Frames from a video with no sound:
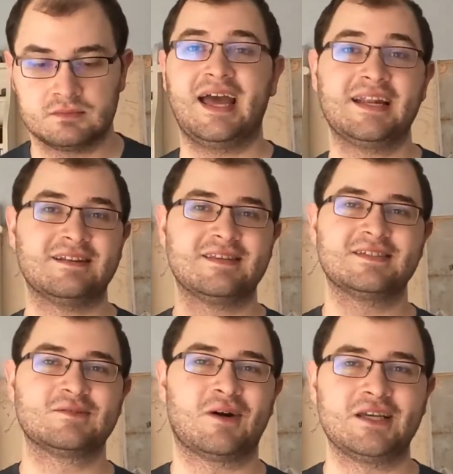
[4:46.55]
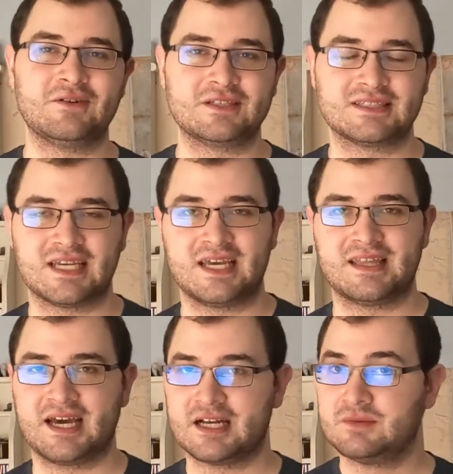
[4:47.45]
And this is why you can say
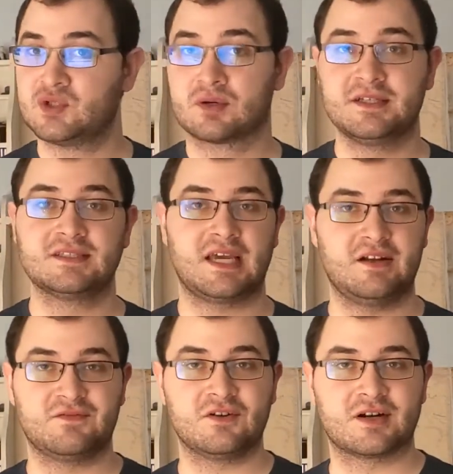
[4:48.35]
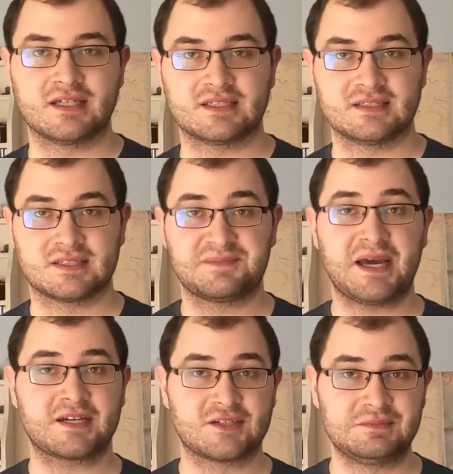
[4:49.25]
that absorbance and fluorescence
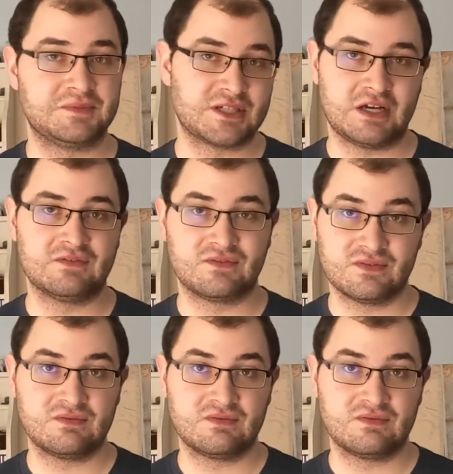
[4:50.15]
spectrums of